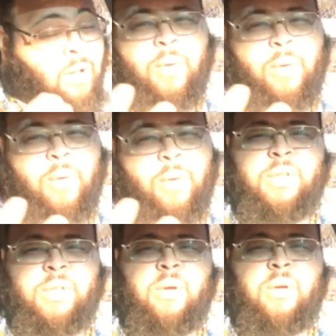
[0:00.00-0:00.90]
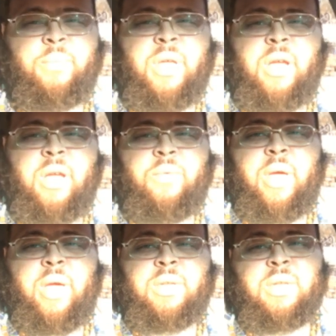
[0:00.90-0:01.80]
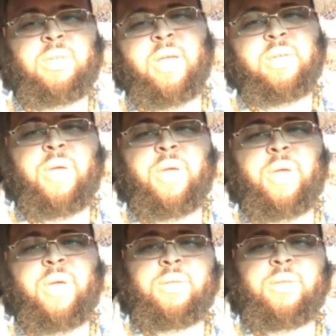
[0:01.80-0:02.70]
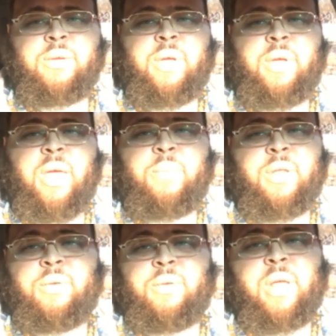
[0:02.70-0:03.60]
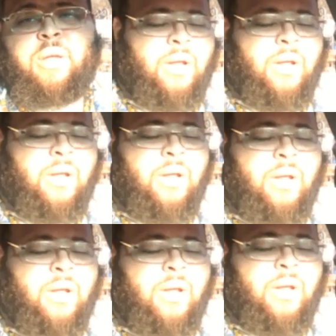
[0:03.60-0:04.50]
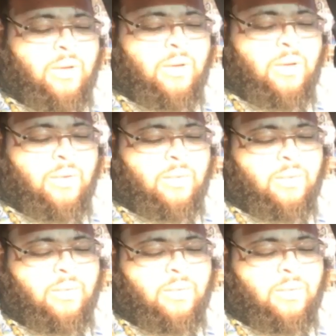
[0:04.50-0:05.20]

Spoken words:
for people to amend their ways, to change their ways, okay? But do they do? Hell no, they don't.